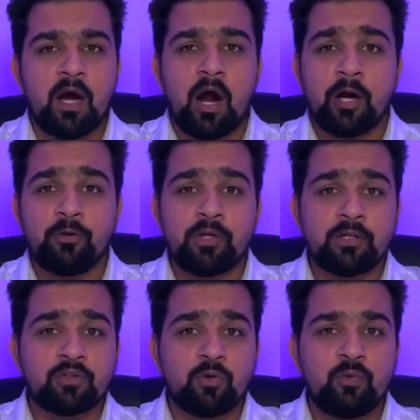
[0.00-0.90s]
Are you in a
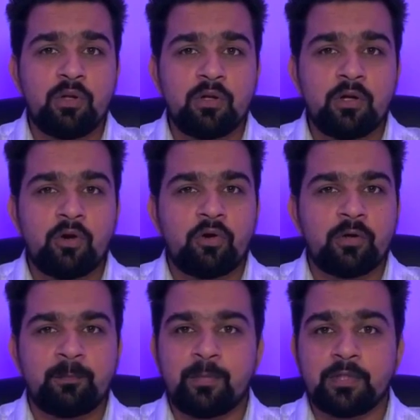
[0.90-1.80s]
school
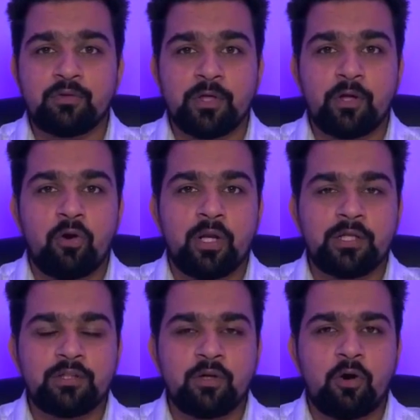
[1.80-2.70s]
or pursuing
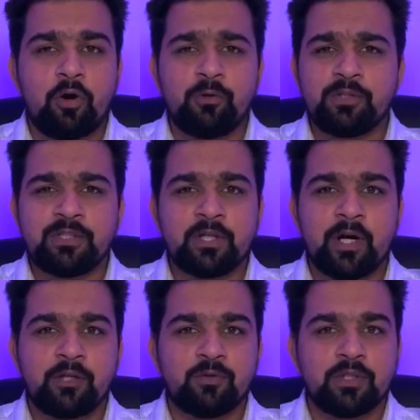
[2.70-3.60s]
college or you just
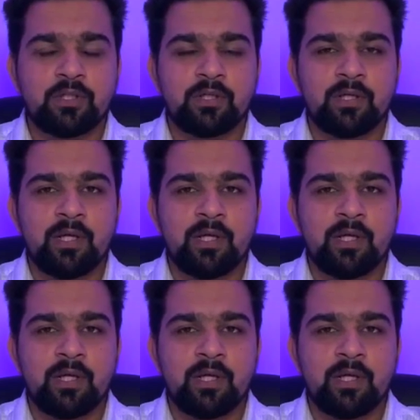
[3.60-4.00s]
graduated?